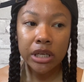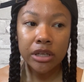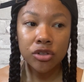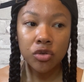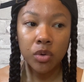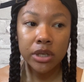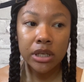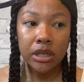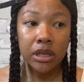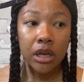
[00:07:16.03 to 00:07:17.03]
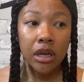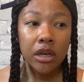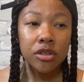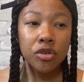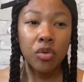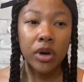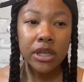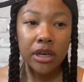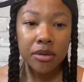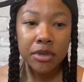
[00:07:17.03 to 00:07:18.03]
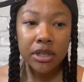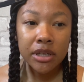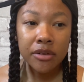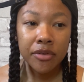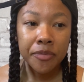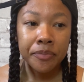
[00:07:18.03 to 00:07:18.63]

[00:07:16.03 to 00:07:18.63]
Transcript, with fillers: in 2020, I believe.